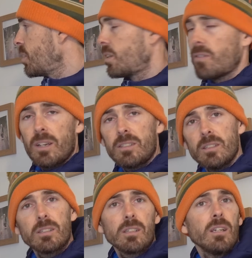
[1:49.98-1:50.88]
and
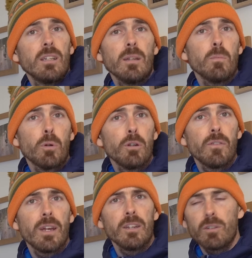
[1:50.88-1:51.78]
devices can improve
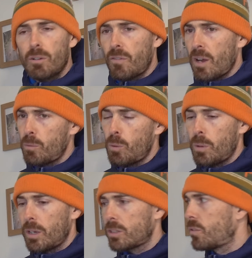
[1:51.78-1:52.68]
it, and you've got to find what
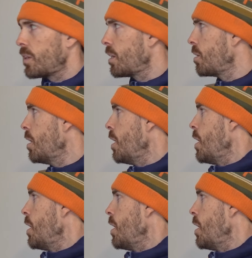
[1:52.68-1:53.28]
works for you.